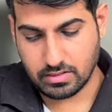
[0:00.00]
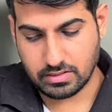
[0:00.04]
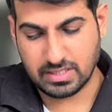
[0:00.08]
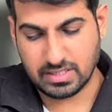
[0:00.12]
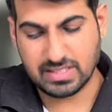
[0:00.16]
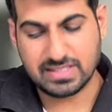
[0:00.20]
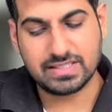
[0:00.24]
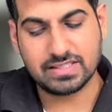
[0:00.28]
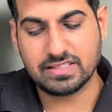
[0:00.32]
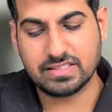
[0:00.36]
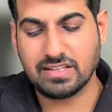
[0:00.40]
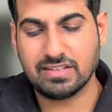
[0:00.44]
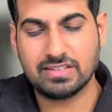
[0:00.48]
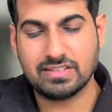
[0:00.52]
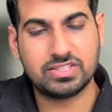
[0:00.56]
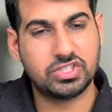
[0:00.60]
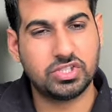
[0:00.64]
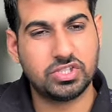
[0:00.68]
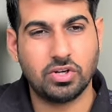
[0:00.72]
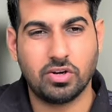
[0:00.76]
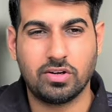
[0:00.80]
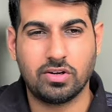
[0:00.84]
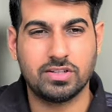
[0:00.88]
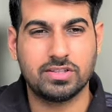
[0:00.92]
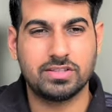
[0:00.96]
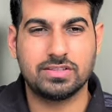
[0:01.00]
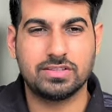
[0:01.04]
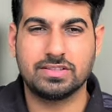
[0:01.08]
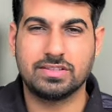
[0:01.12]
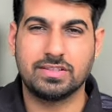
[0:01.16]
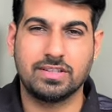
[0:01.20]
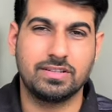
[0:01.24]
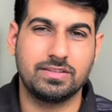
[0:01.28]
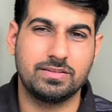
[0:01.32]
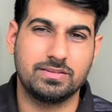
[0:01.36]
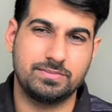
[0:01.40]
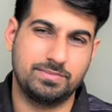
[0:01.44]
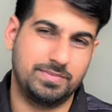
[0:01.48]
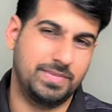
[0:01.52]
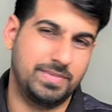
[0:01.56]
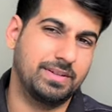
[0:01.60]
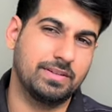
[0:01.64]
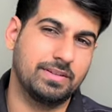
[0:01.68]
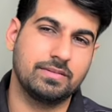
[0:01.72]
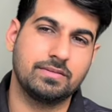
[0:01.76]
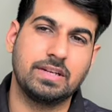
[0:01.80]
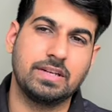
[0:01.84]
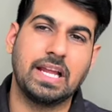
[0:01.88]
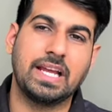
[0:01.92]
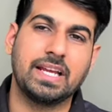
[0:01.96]
This is the short,
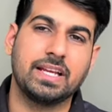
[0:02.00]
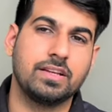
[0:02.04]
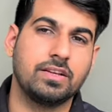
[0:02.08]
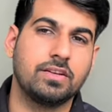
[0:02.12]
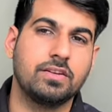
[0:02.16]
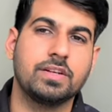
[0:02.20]
like